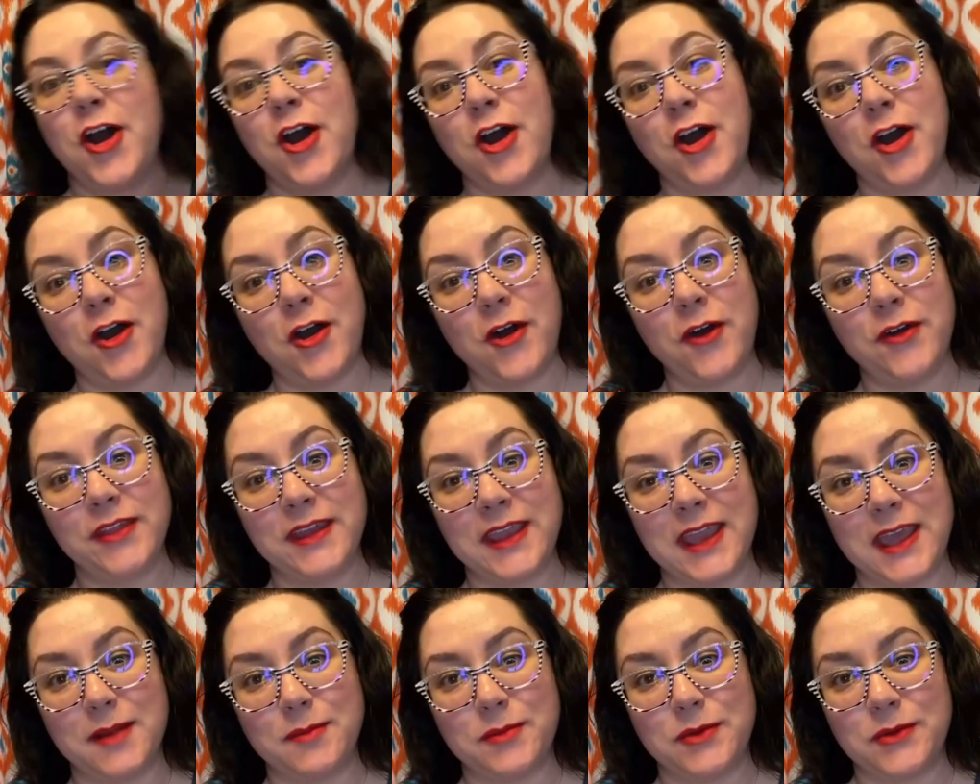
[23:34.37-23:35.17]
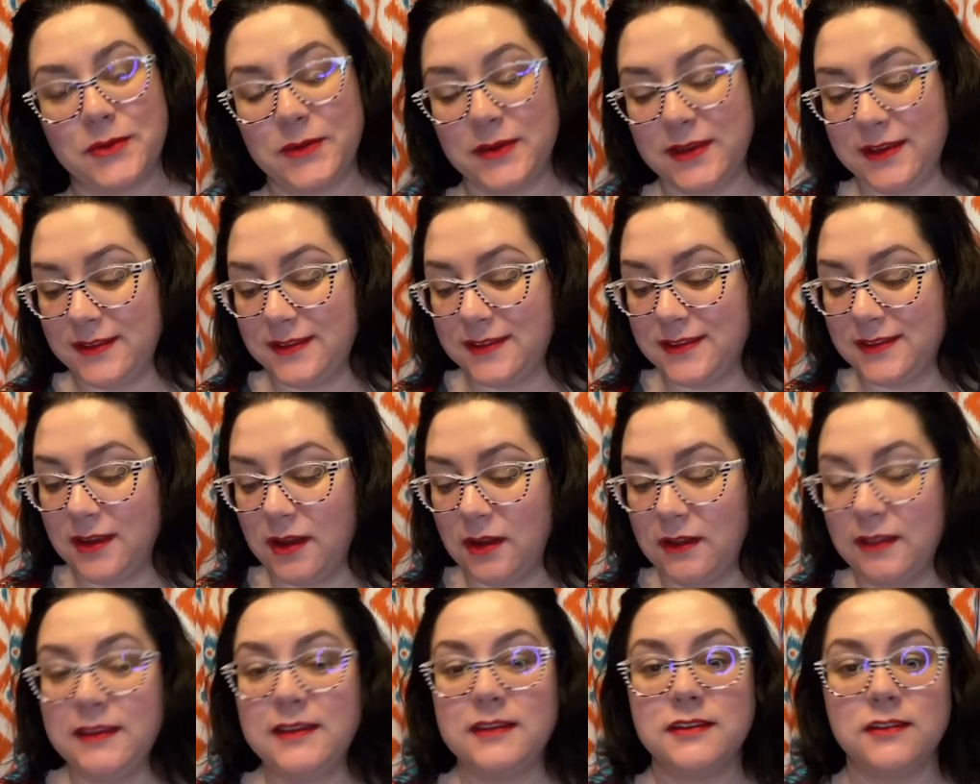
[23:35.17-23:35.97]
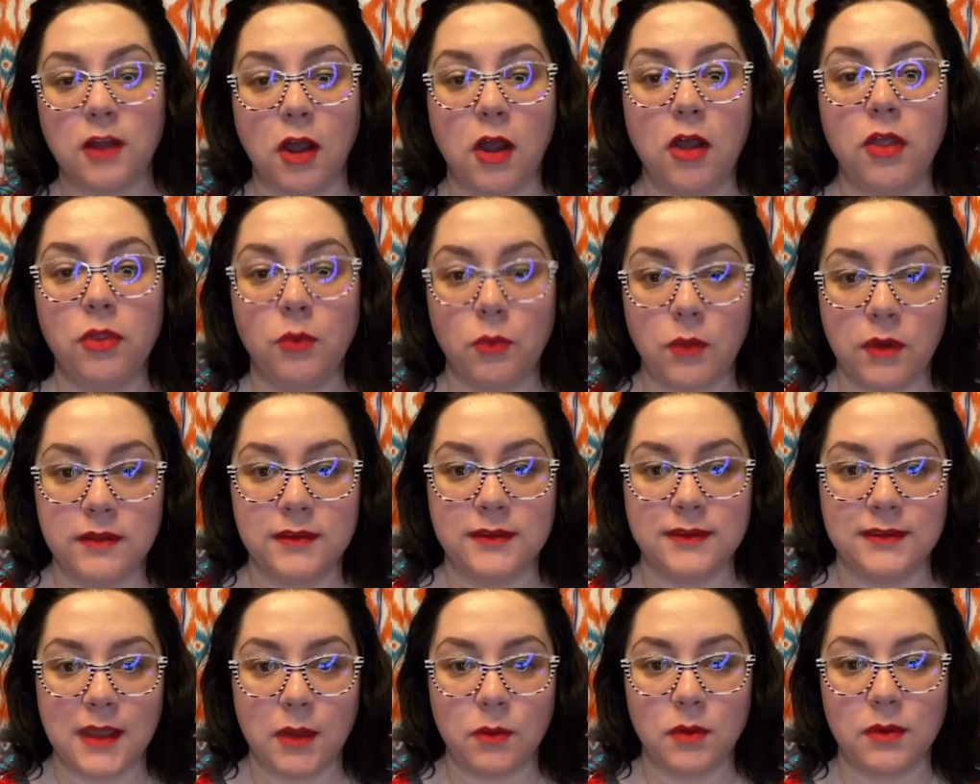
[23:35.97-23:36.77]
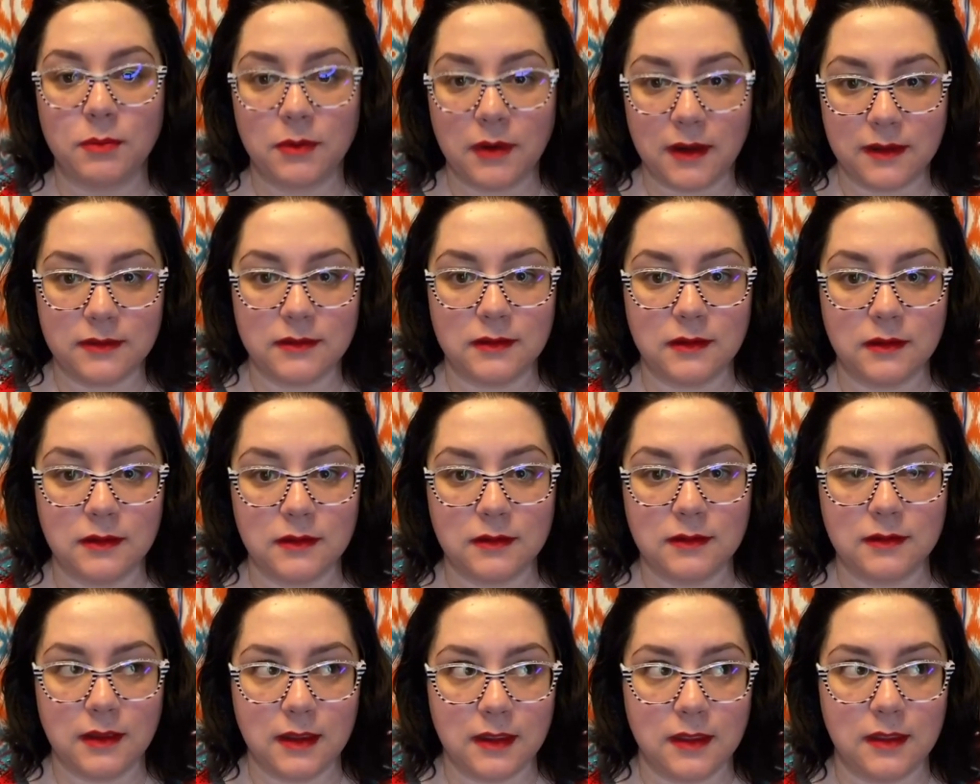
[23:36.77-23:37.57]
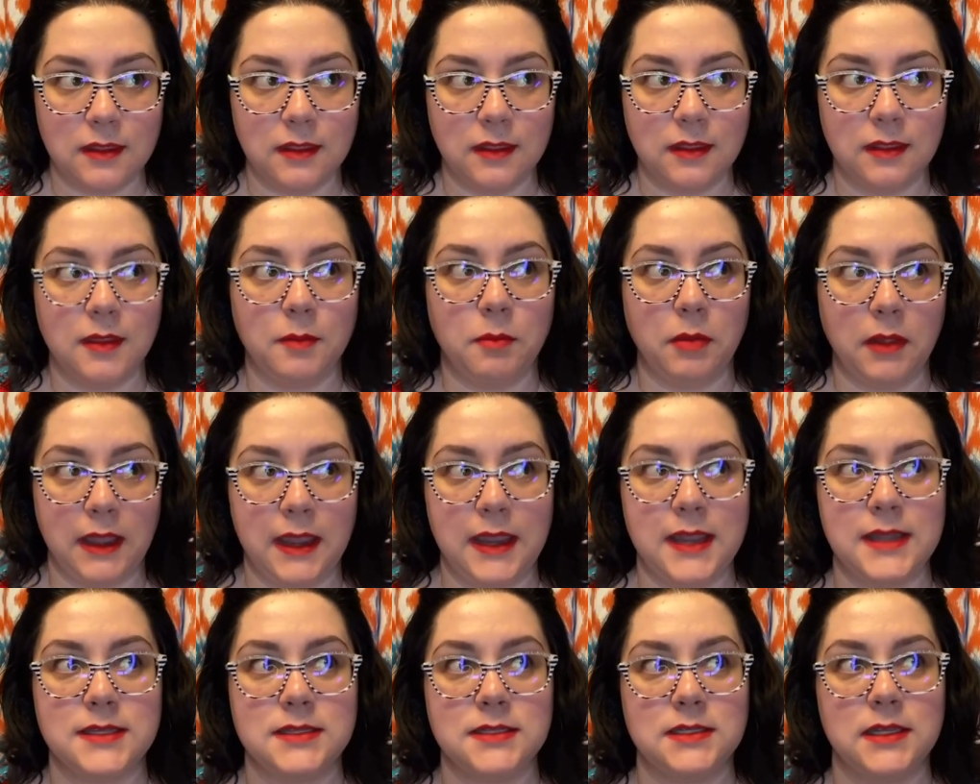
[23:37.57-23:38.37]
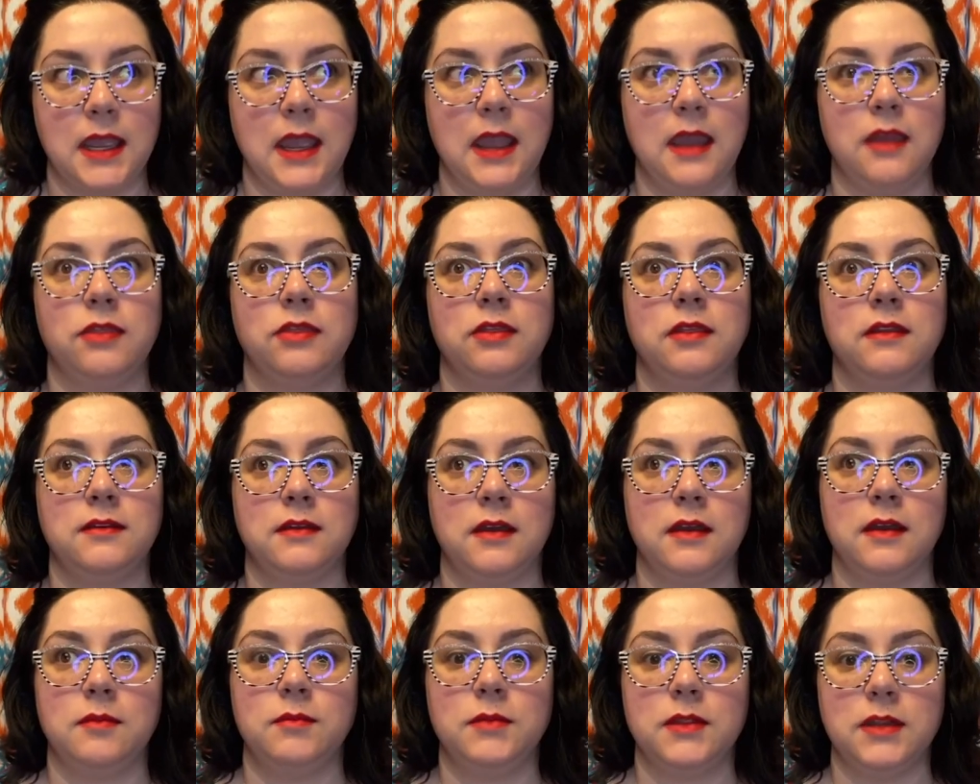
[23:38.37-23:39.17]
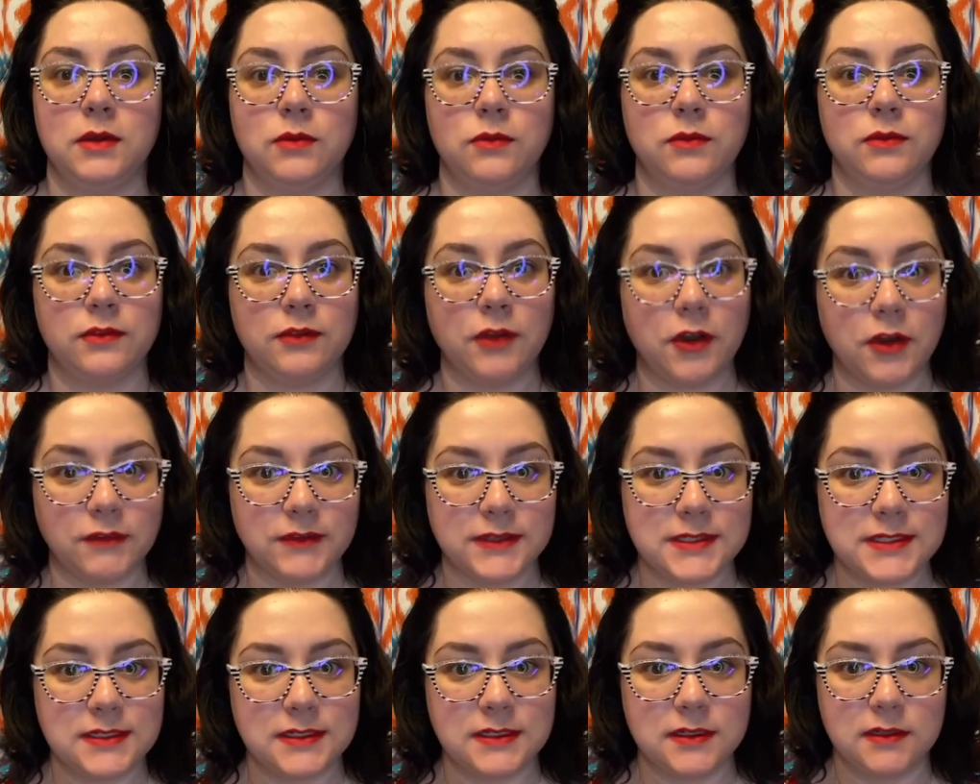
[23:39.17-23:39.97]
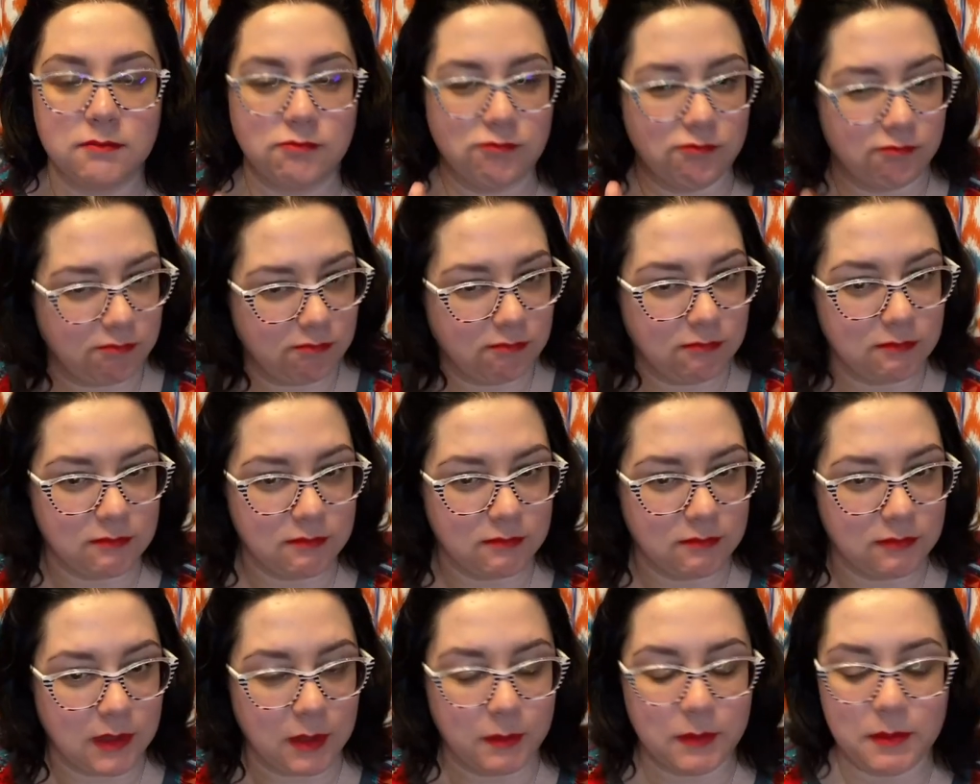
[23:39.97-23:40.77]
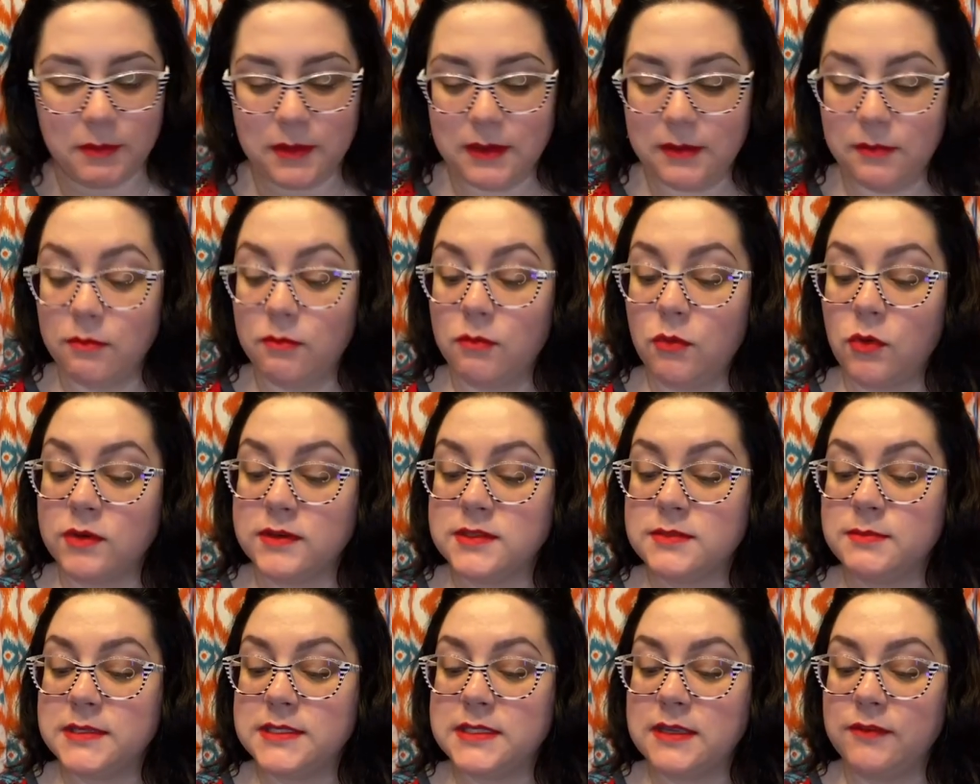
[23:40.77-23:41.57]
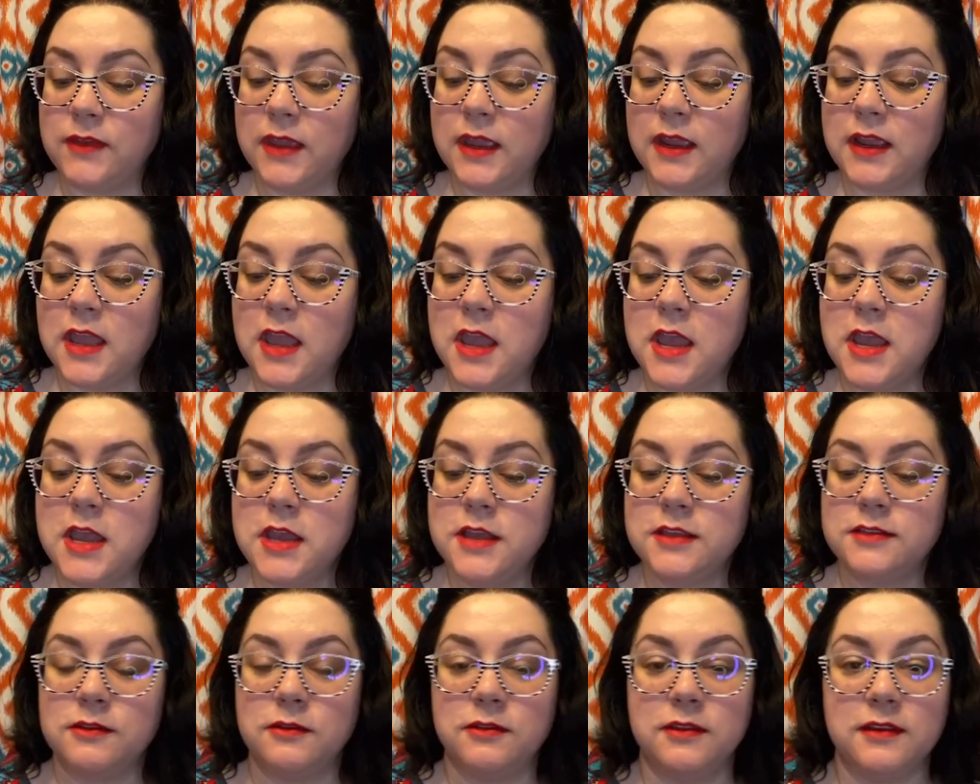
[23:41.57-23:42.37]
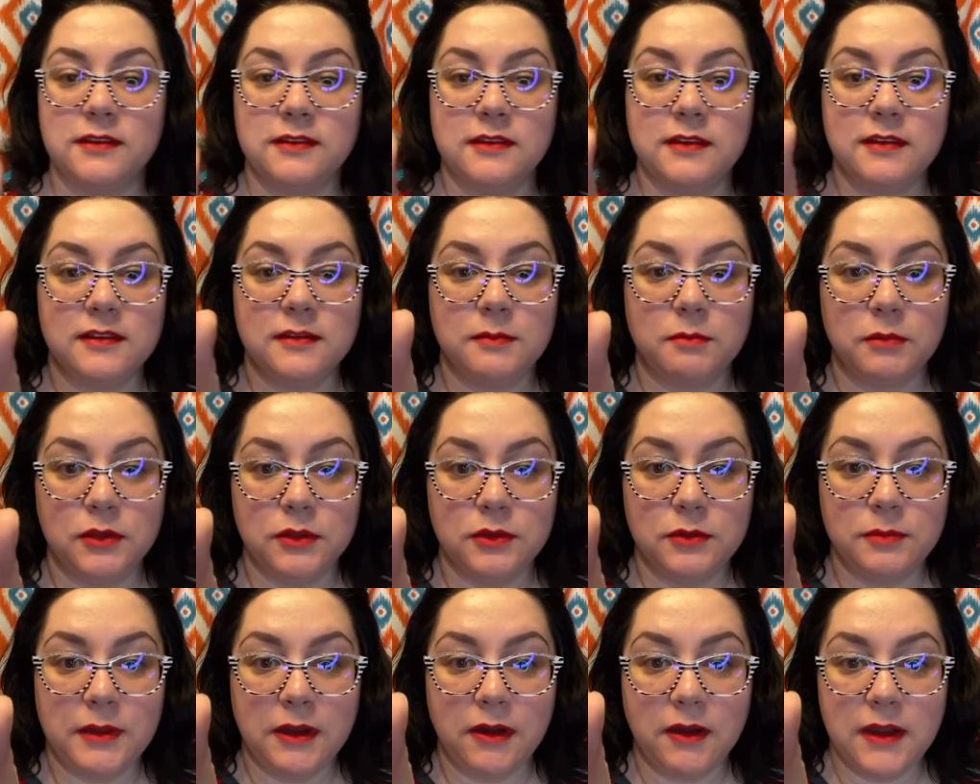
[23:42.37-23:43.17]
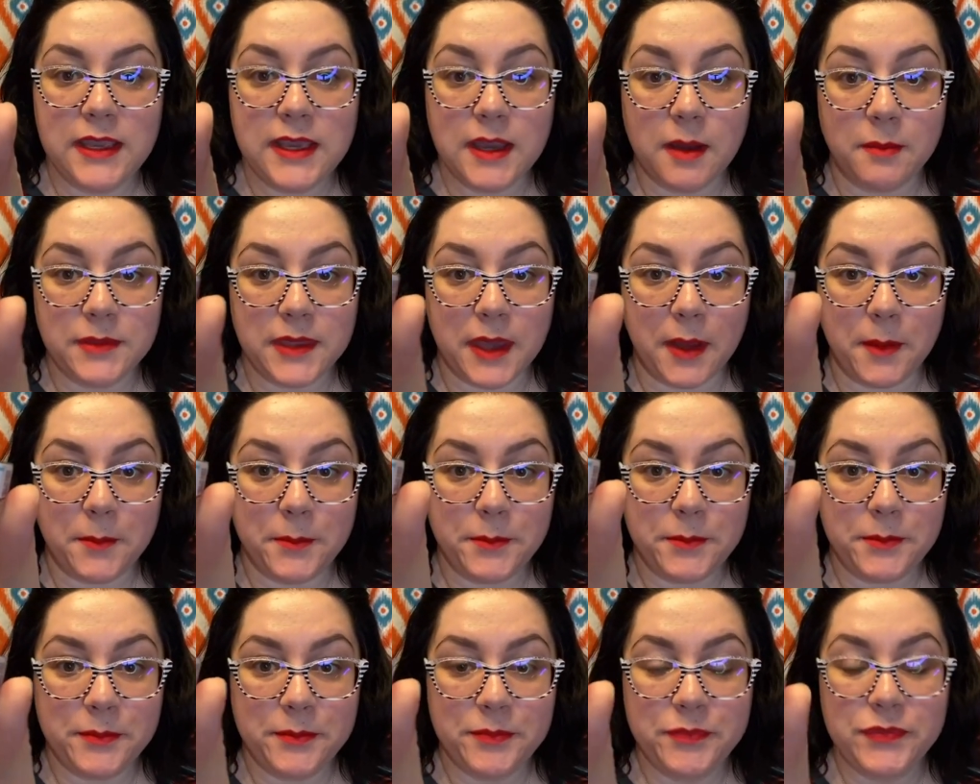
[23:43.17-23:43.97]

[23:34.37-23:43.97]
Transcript: all the cannabinoids, or at least all the ones that were present in the plant at the time that it was harvested. Let me be more specific. So this is Blueberry Yum Yum.